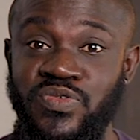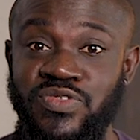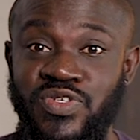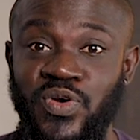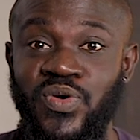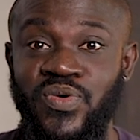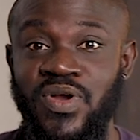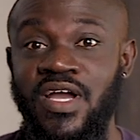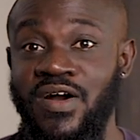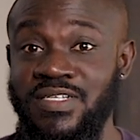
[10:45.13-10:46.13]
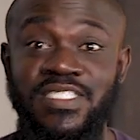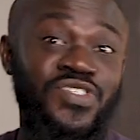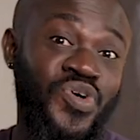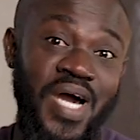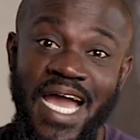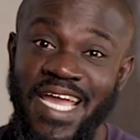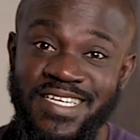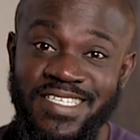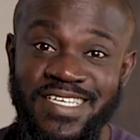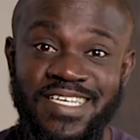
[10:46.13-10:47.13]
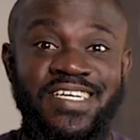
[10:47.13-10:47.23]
So until you're hired,